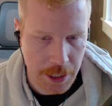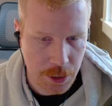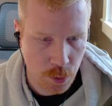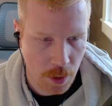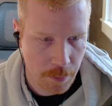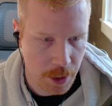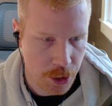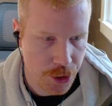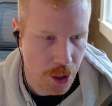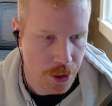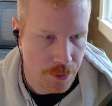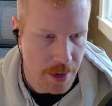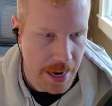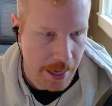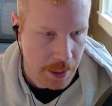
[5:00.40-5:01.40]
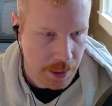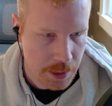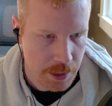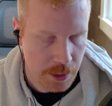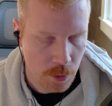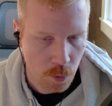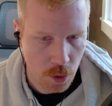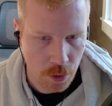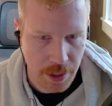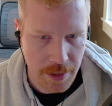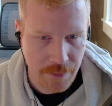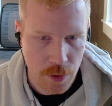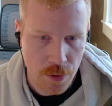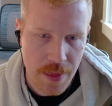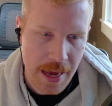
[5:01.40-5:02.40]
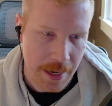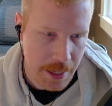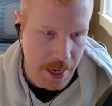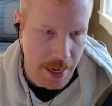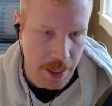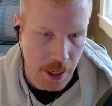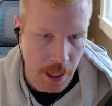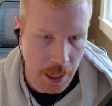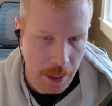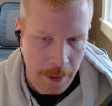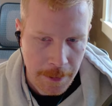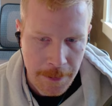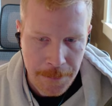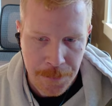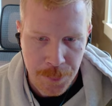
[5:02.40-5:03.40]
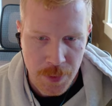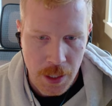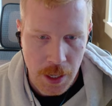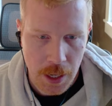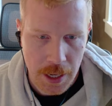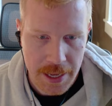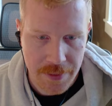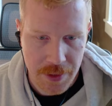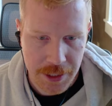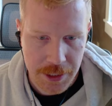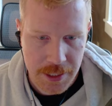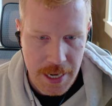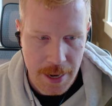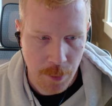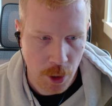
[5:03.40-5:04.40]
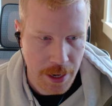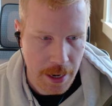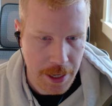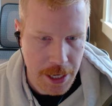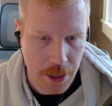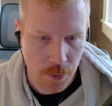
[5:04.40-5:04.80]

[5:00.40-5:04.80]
what I'm going to show you next will give you that data in this table down here.